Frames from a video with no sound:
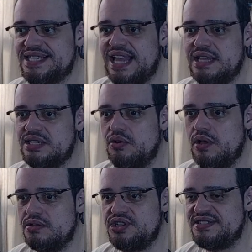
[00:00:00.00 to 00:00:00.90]
Cancel
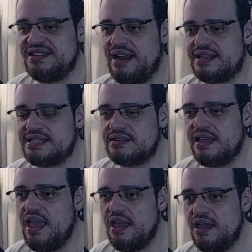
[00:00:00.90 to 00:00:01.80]
culture strikes
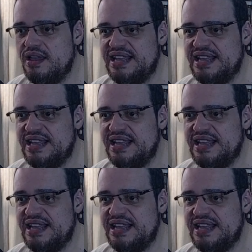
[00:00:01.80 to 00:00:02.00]
again.